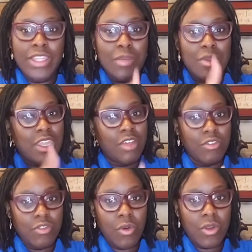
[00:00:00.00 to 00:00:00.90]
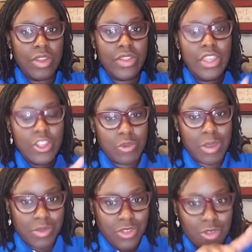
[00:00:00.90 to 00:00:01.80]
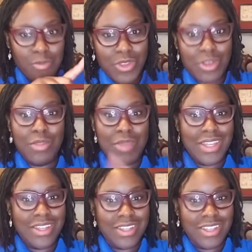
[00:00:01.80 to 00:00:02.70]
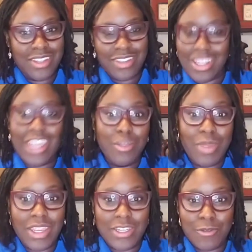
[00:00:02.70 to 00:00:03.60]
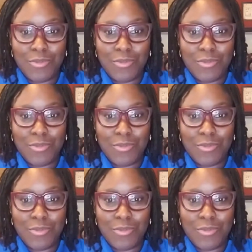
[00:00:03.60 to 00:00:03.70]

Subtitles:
enough force to be able to turn the page to the next page.